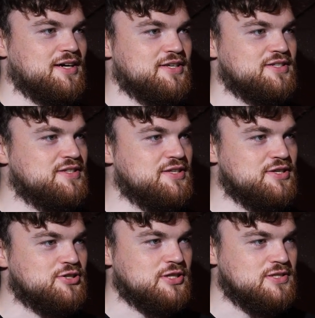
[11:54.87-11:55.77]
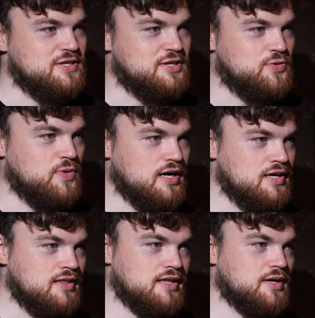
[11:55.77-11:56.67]
is the ShadCN
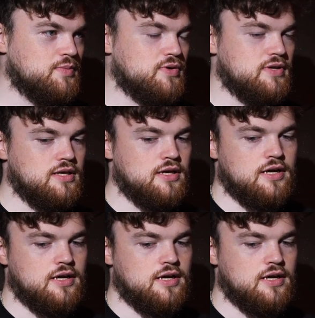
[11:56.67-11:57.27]
UI library,